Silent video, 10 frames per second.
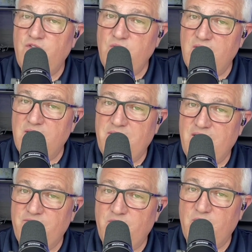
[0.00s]
you want to
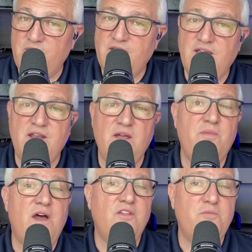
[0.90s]
pay it forward and
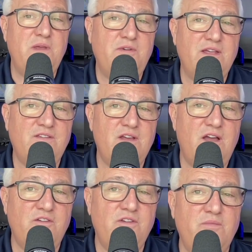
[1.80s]
help other people get
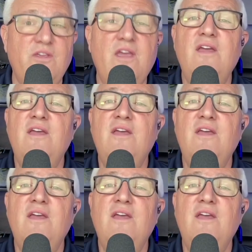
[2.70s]
scholarships,